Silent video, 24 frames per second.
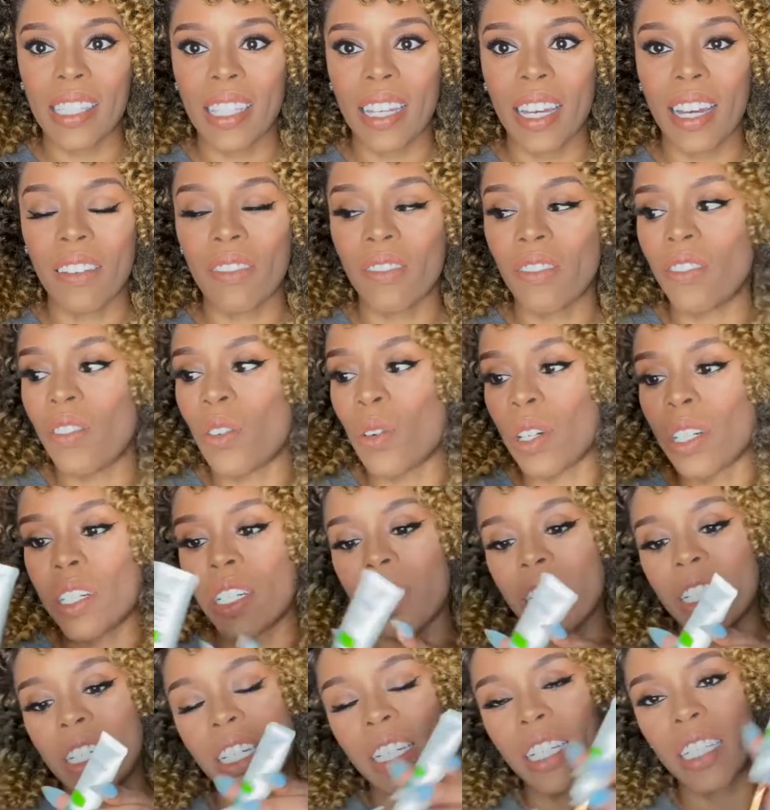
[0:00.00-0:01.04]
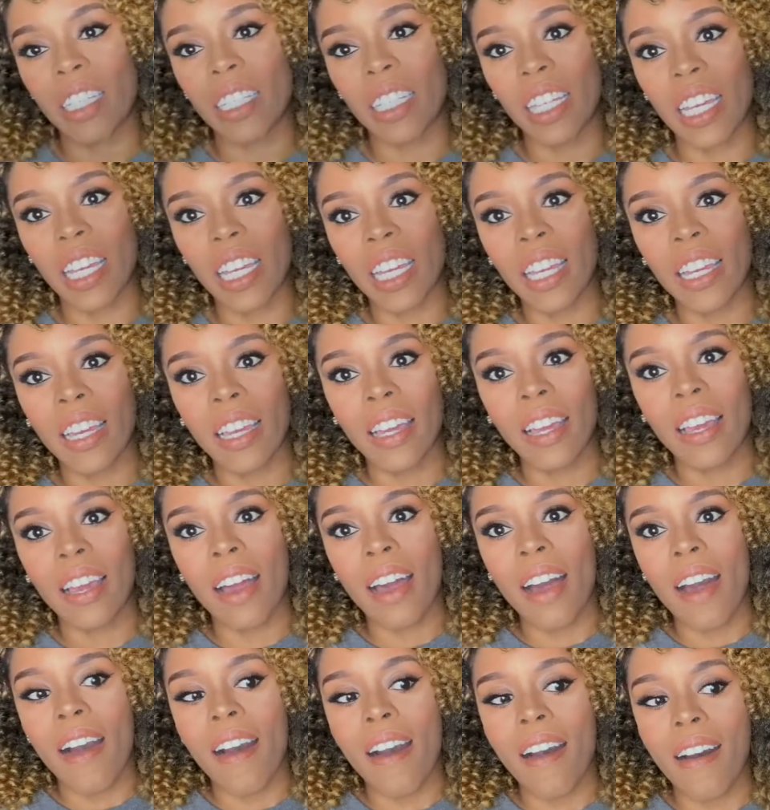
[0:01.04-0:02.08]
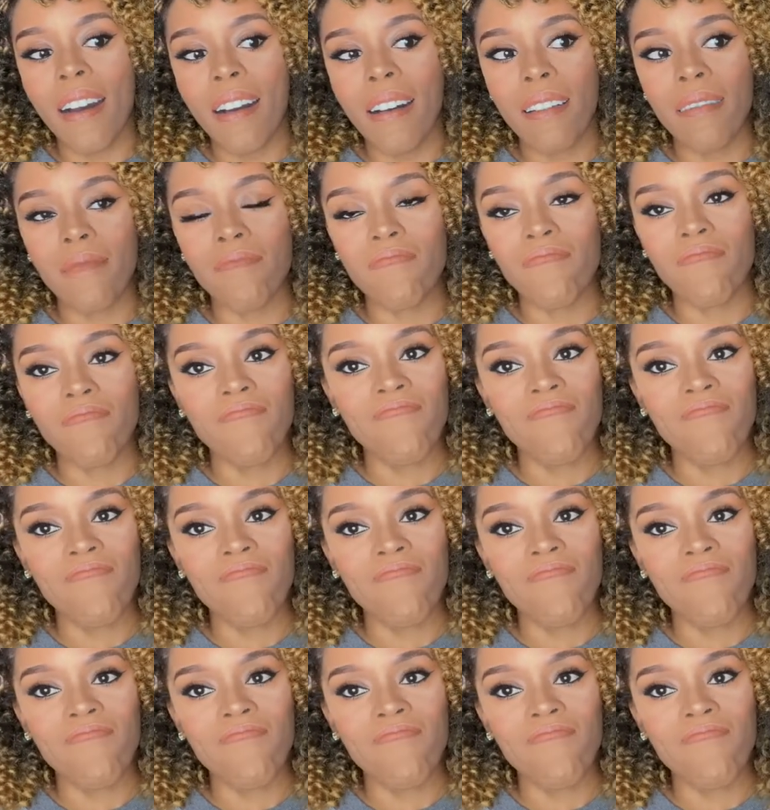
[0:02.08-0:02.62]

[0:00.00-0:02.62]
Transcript: unfortunately. I